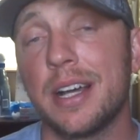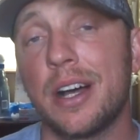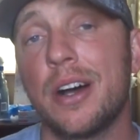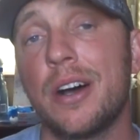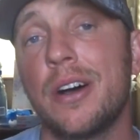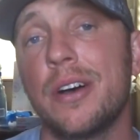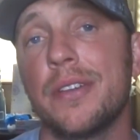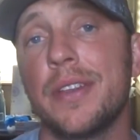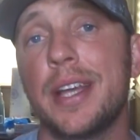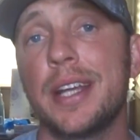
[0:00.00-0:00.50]

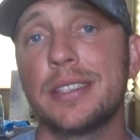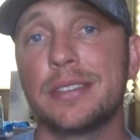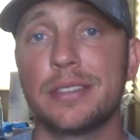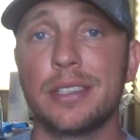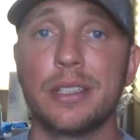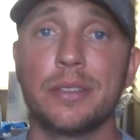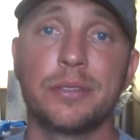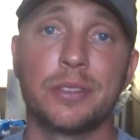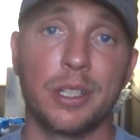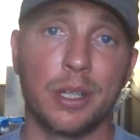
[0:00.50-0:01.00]
all that
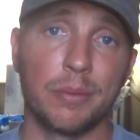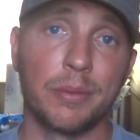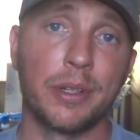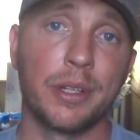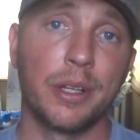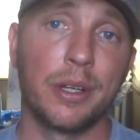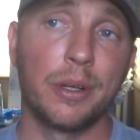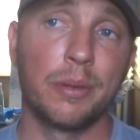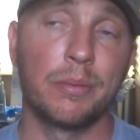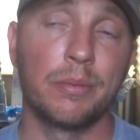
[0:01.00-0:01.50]
stuff's coming
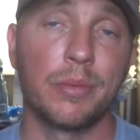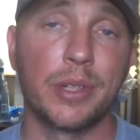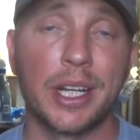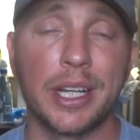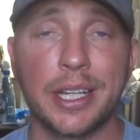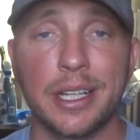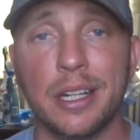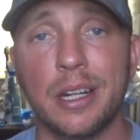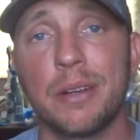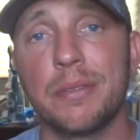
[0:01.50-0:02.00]
up when
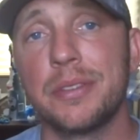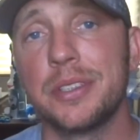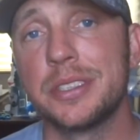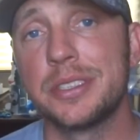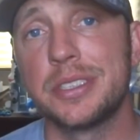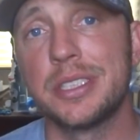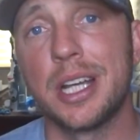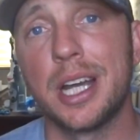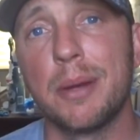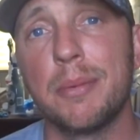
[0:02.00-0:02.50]
I get off
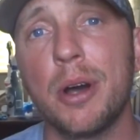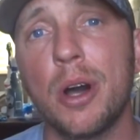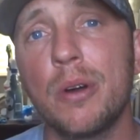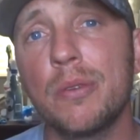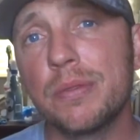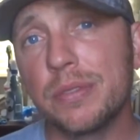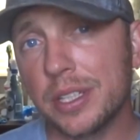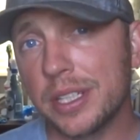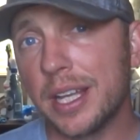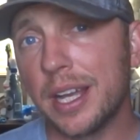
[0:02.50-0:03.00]
this job.
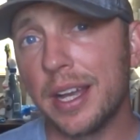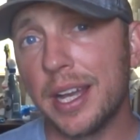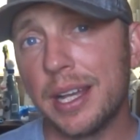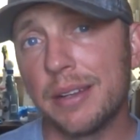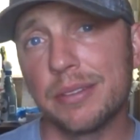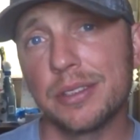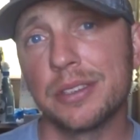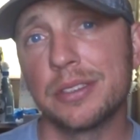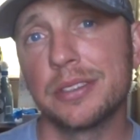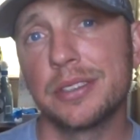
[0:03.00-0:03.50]
Hopefully I'll have a little